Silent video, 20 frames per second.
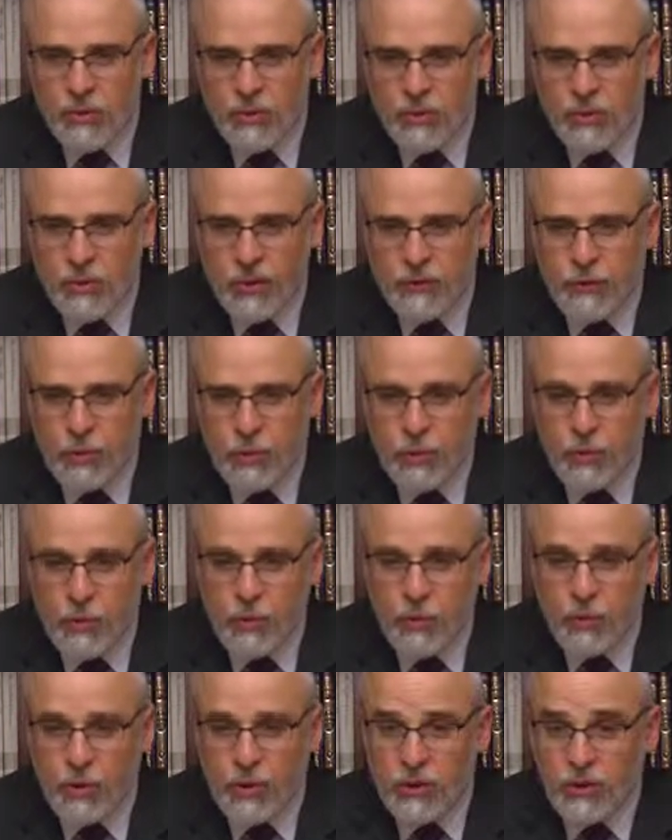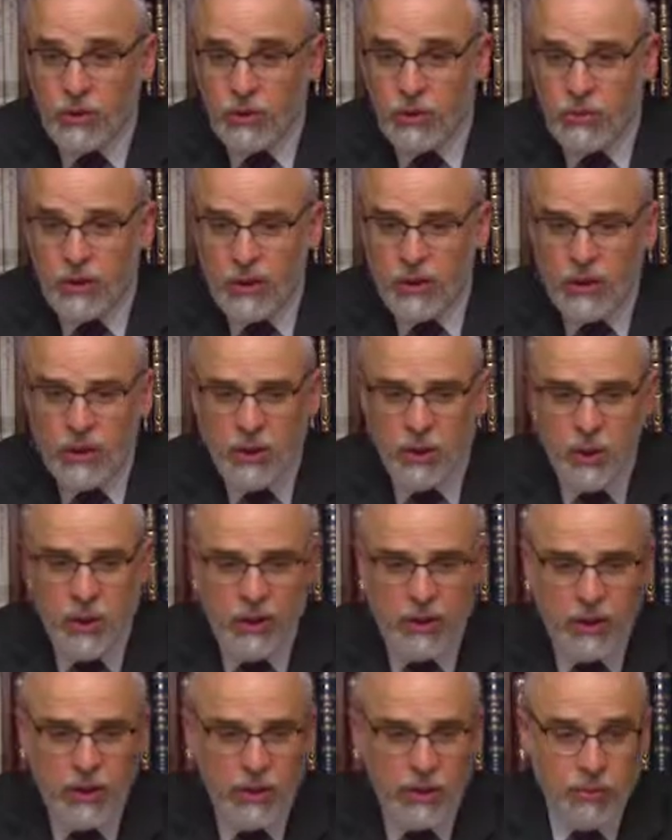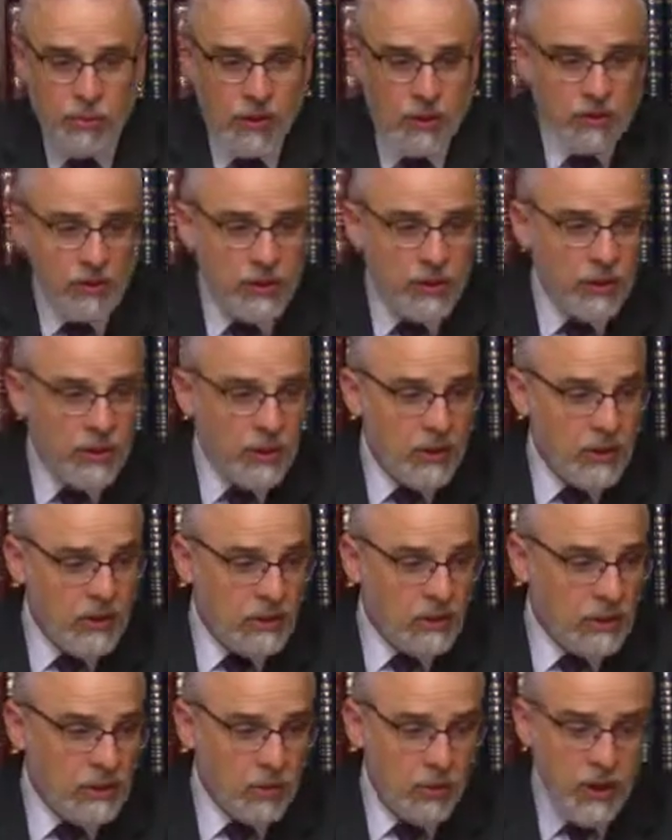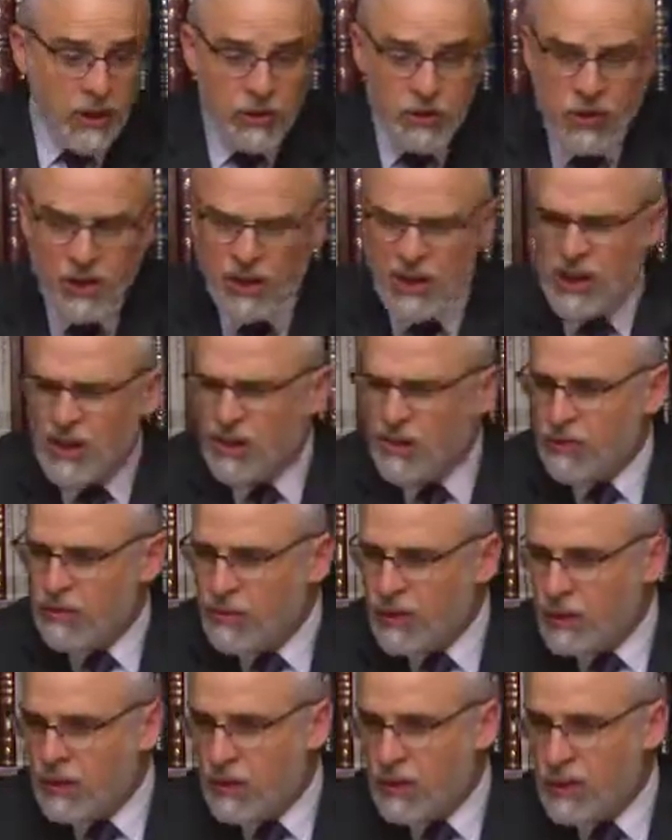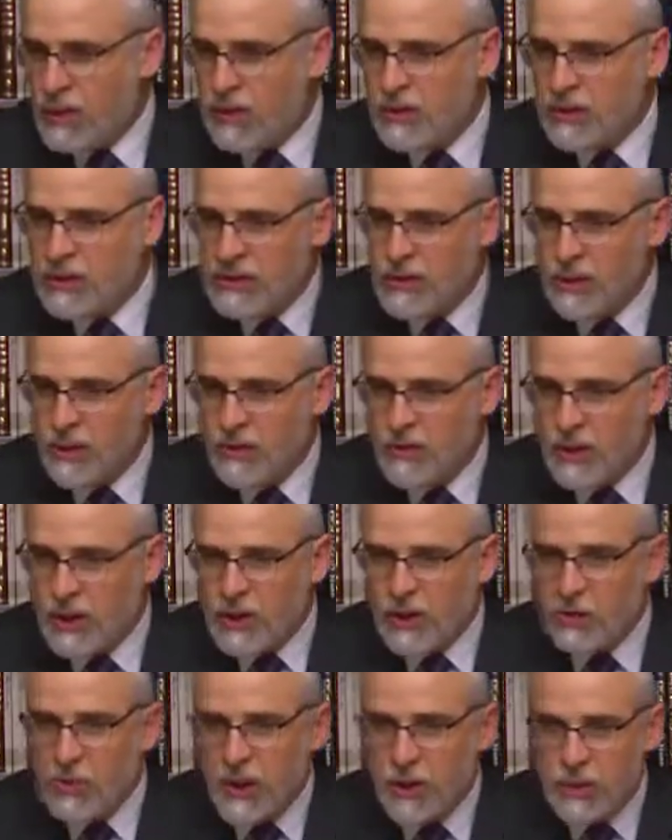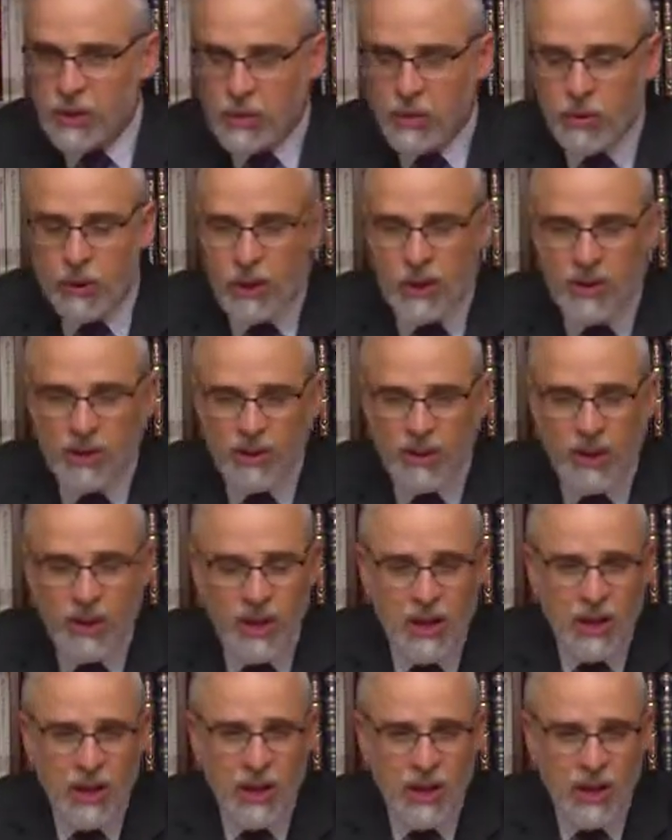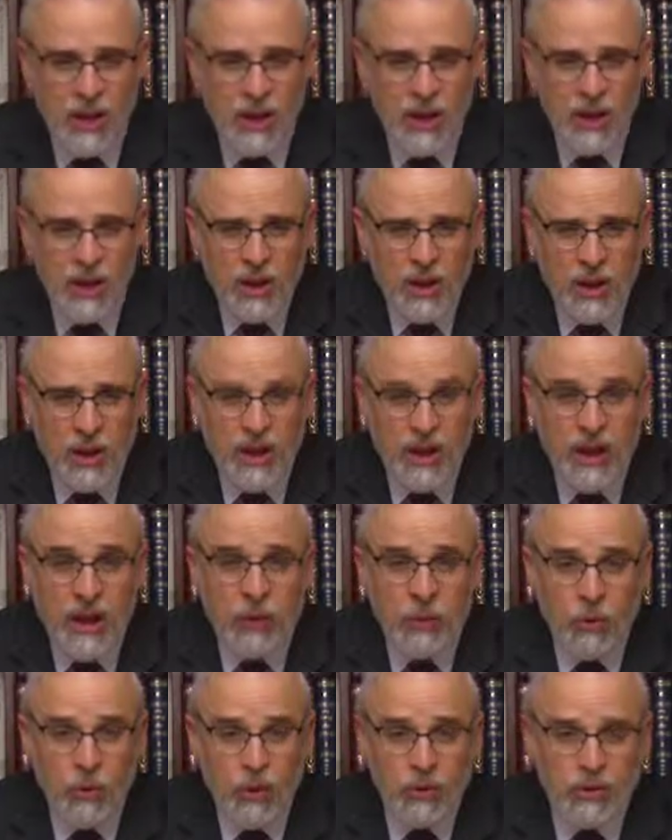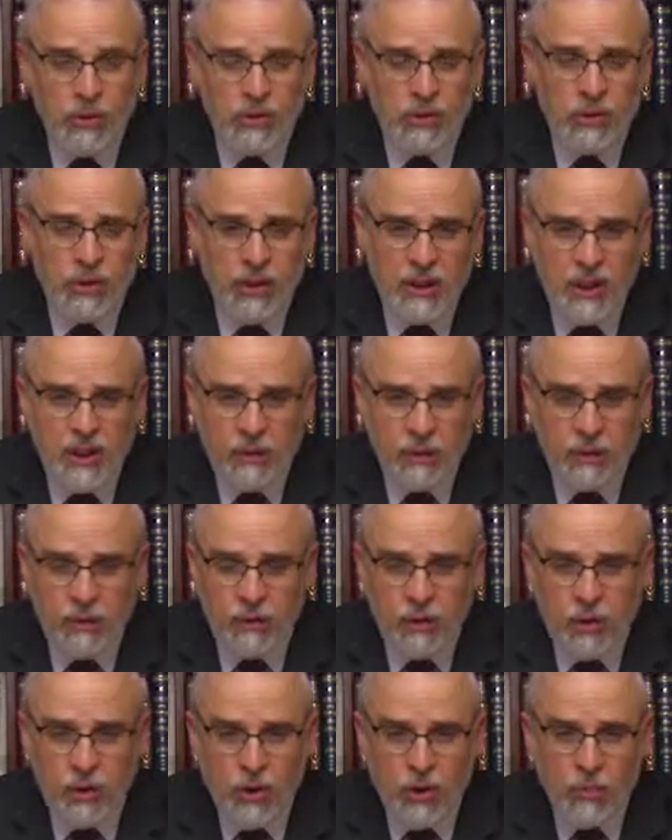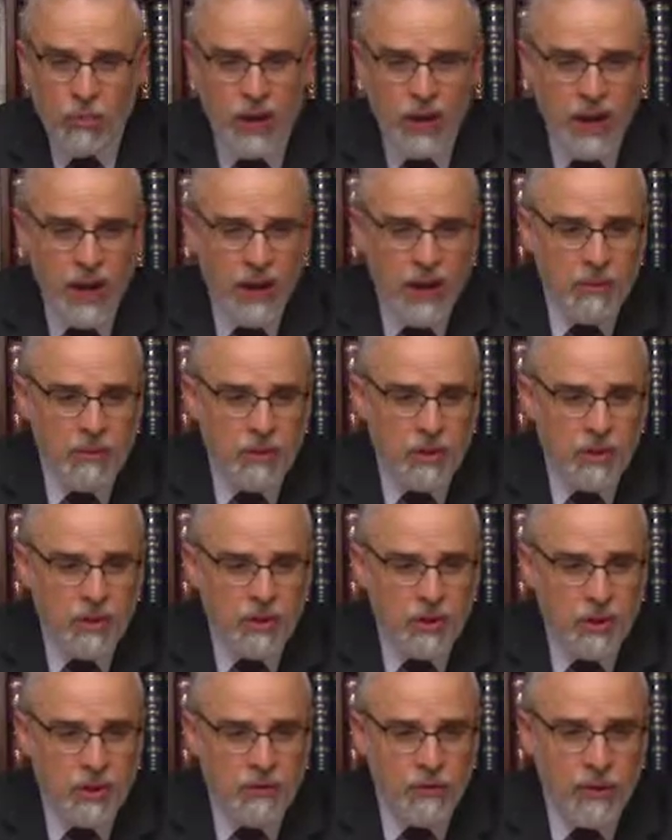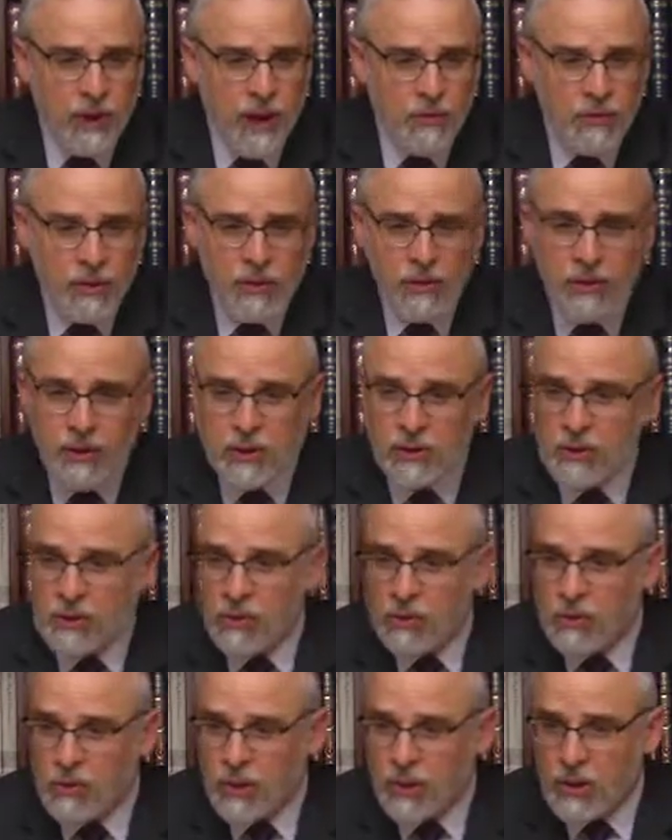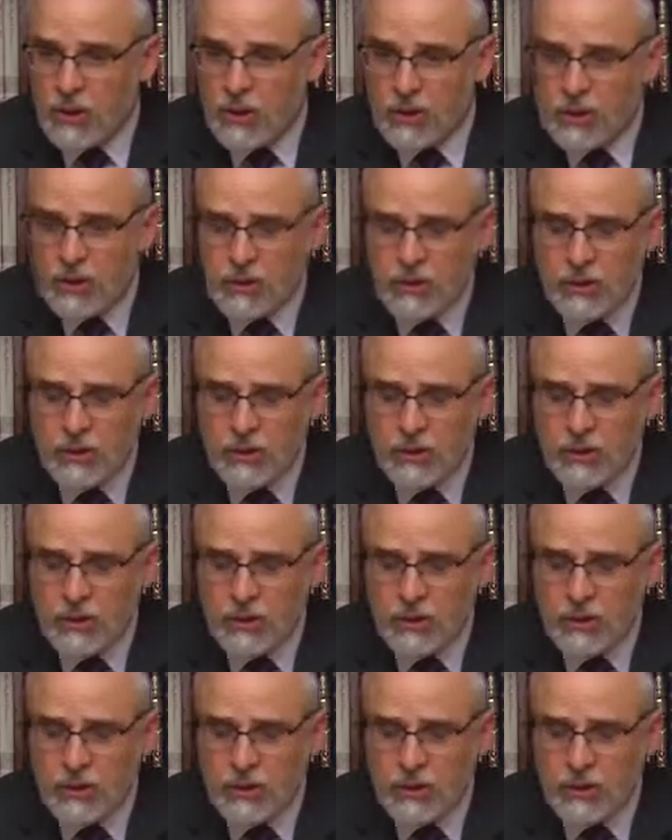Rav Kook was very quickly thrust into this situation in a very significant public way. And that was that Rav Kook became the chief rabbi of Eretz Yisrael.